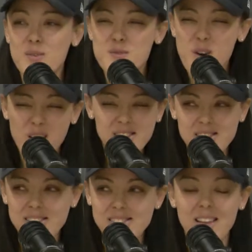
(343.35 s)

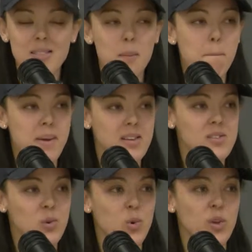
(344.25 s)
fastest and the best
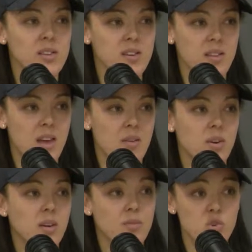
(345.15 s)
school in South
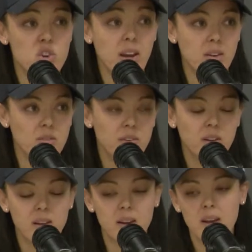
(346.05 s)
Africa for track and field, and